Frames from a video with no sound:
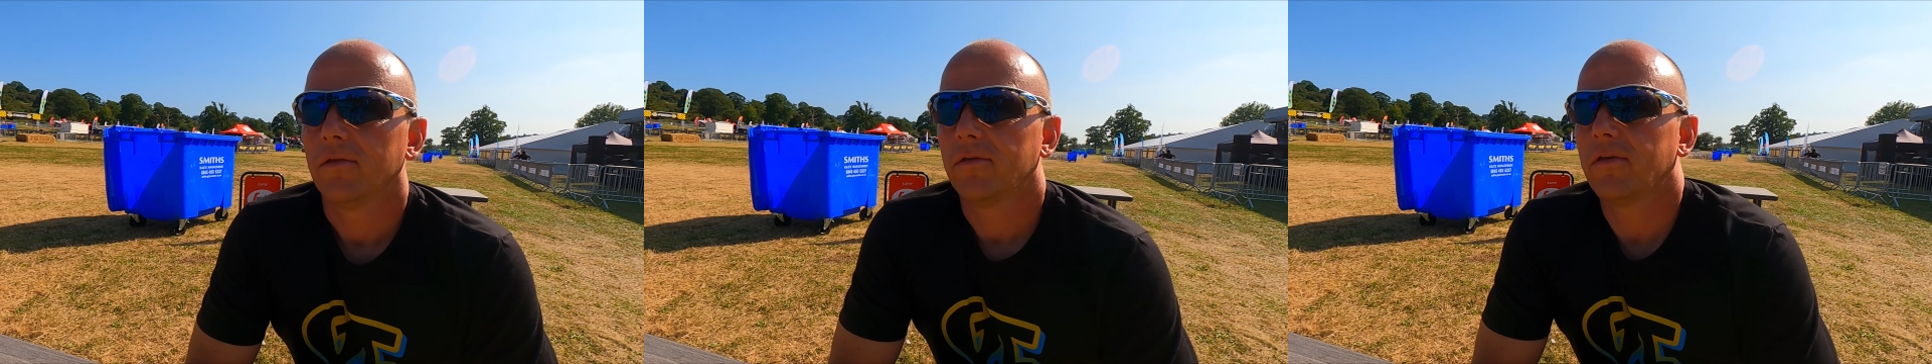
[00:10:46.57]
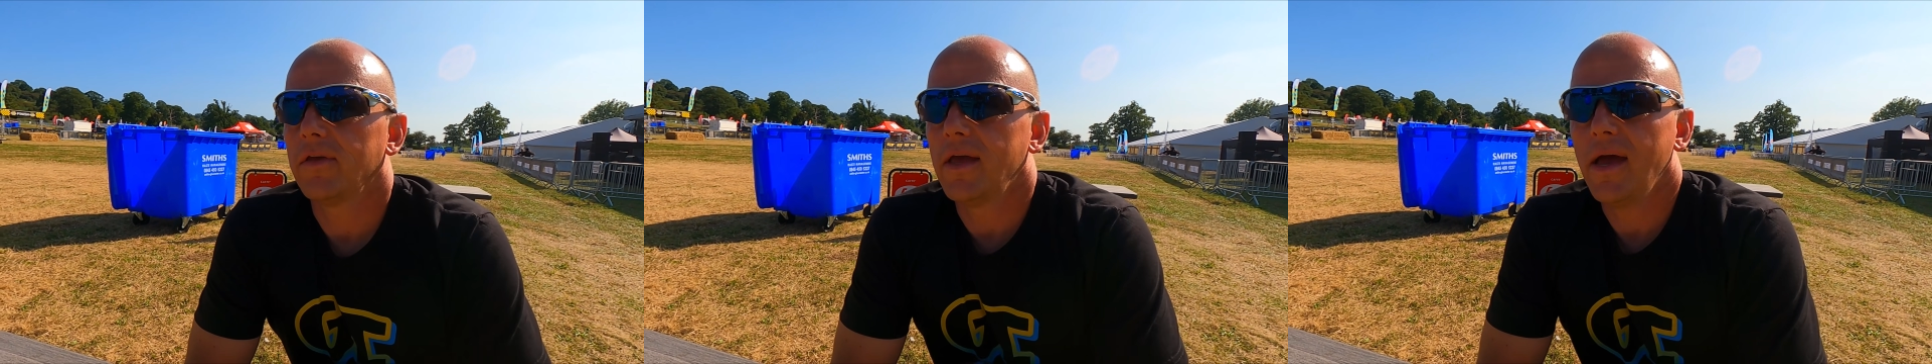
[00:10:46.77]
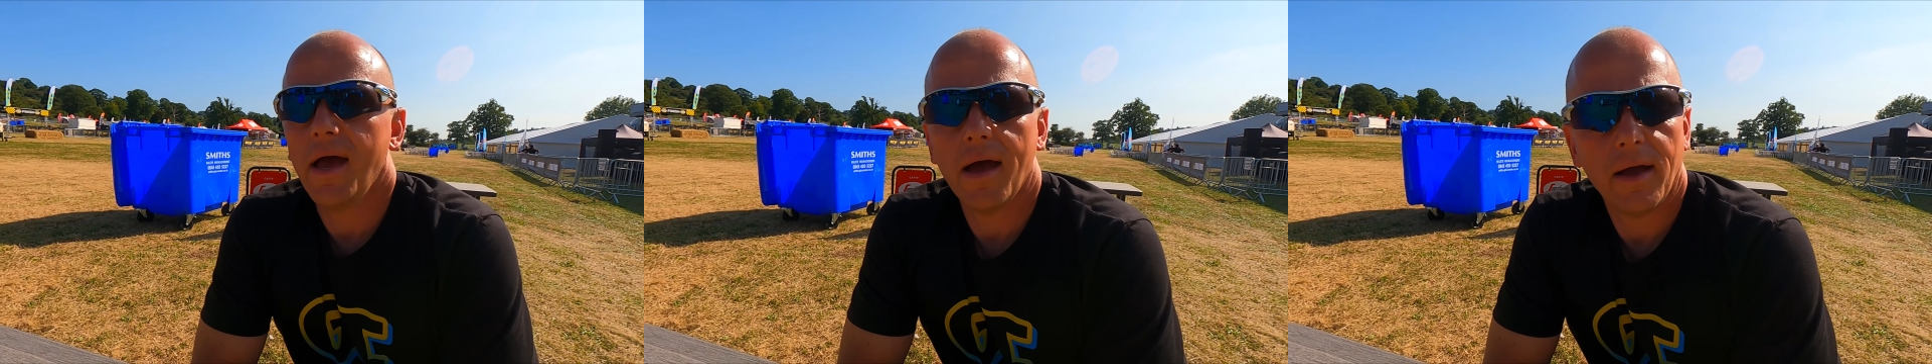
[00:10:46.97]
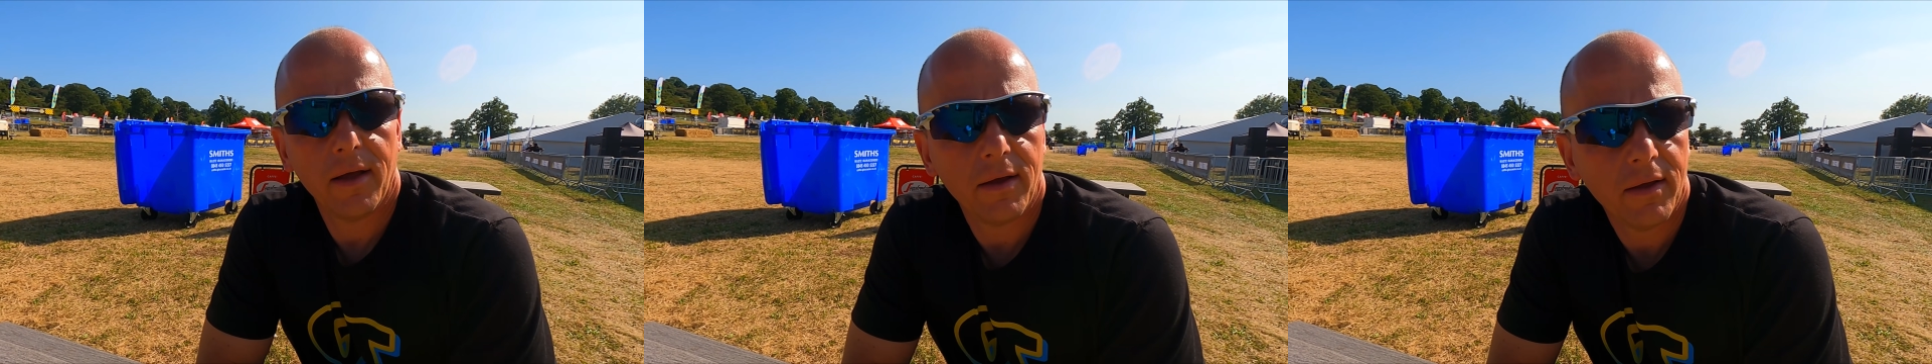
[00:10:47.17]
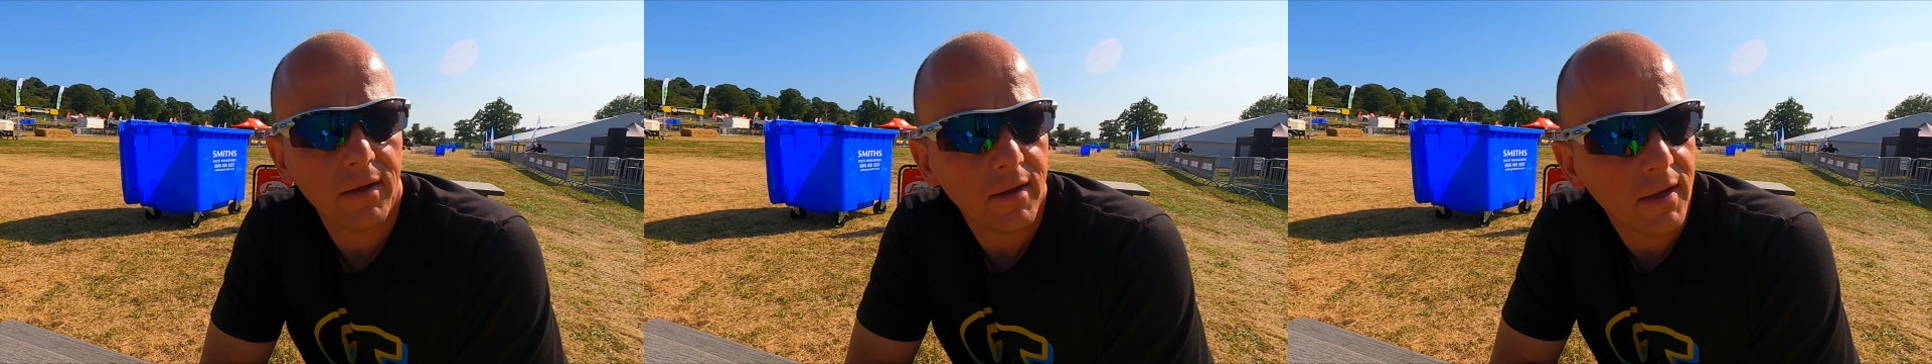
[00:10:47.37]
So yeah,
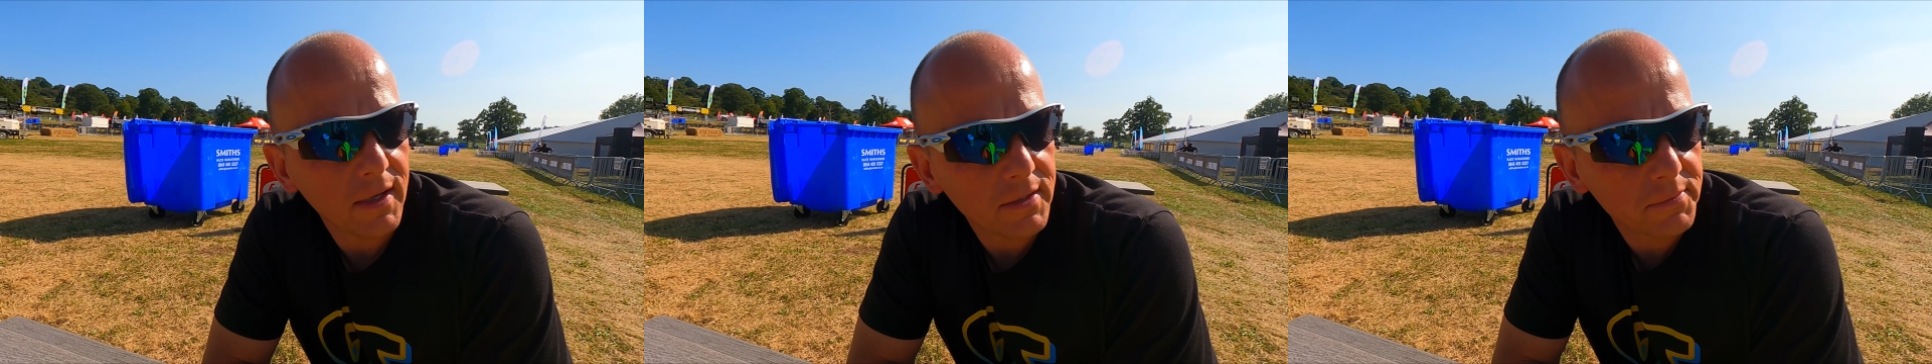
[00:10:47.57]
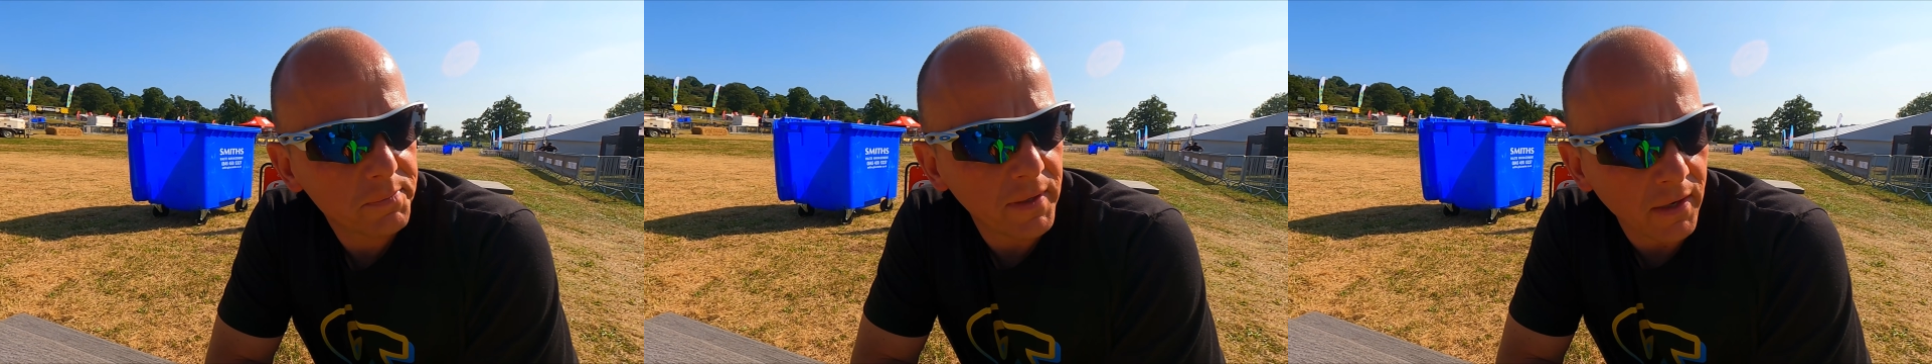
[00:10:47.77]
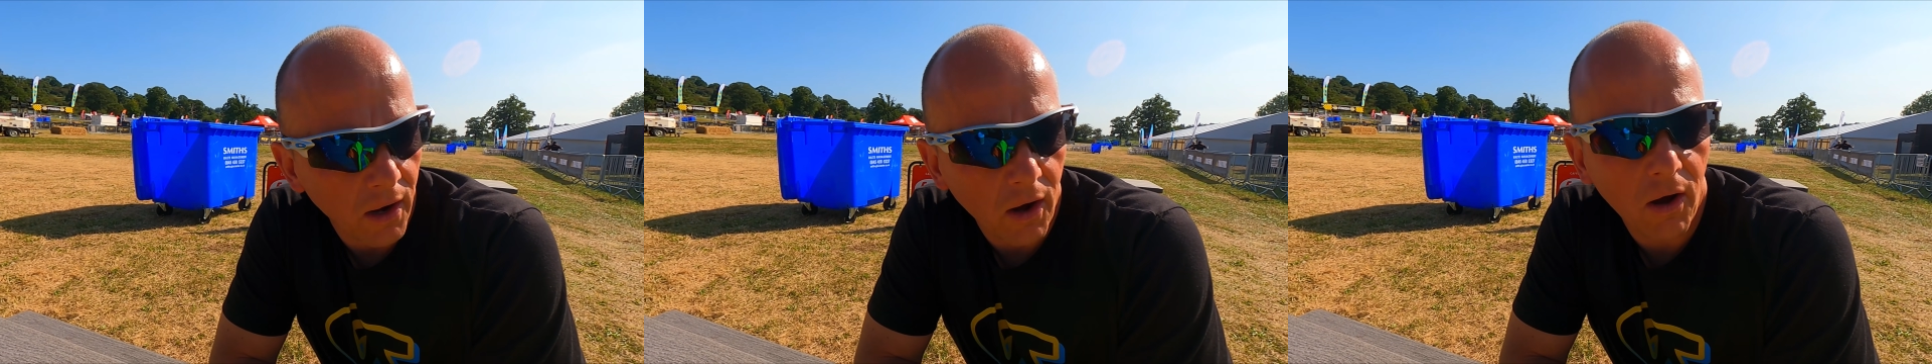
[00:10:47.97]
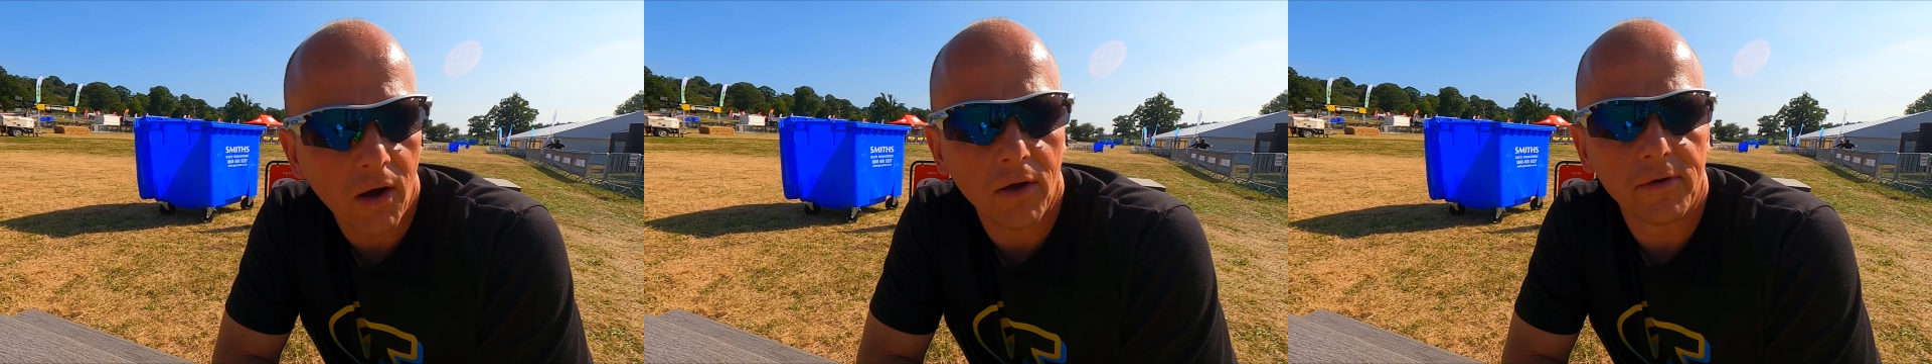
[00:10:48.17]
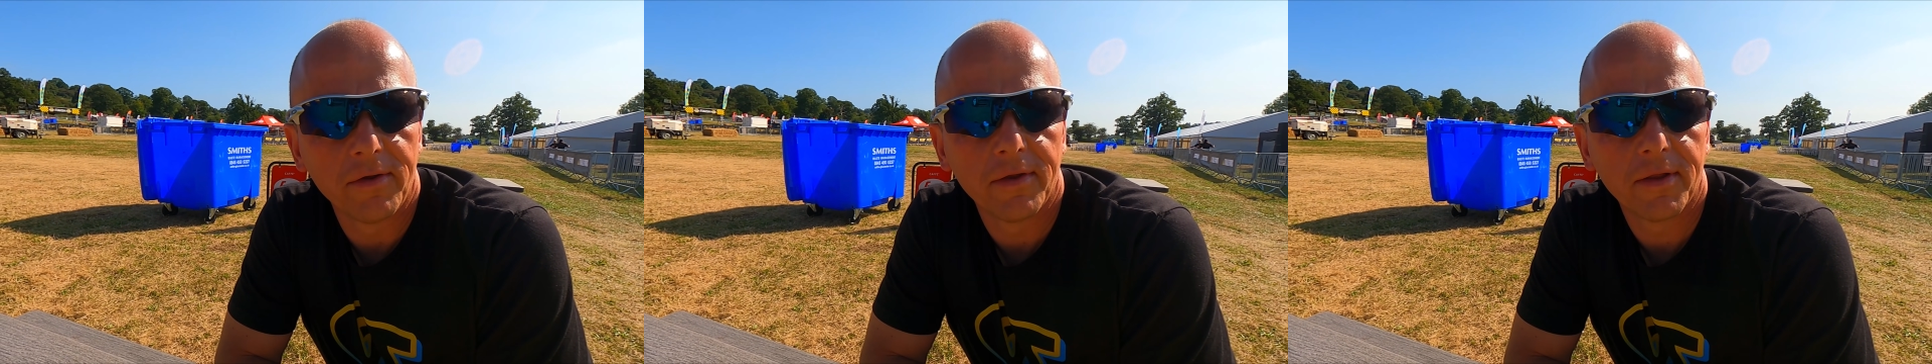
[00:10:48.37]
it's been
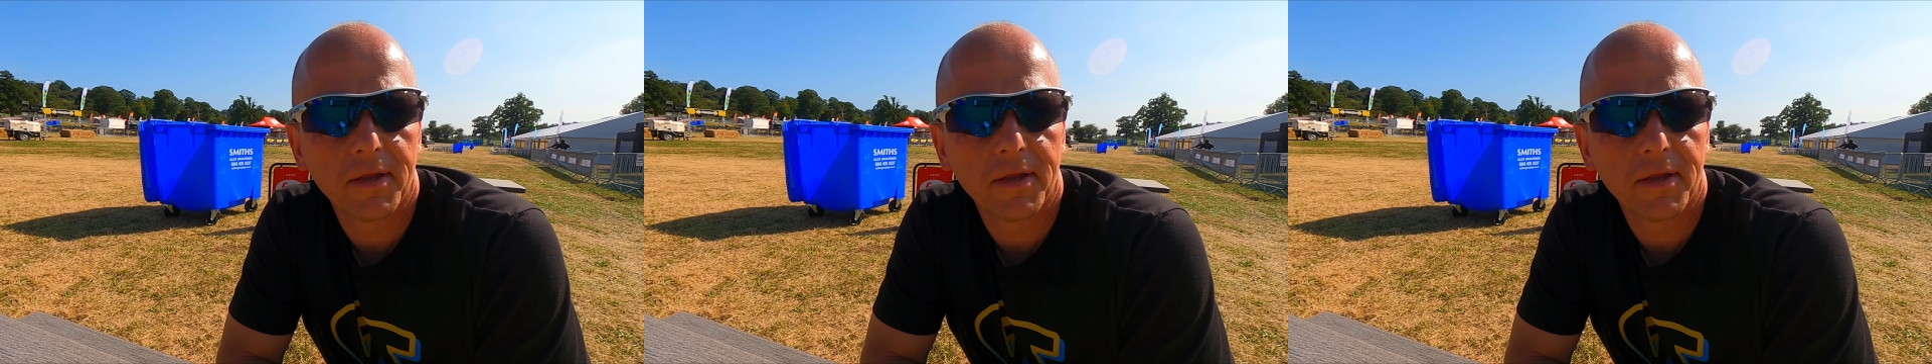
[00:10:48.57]
hard.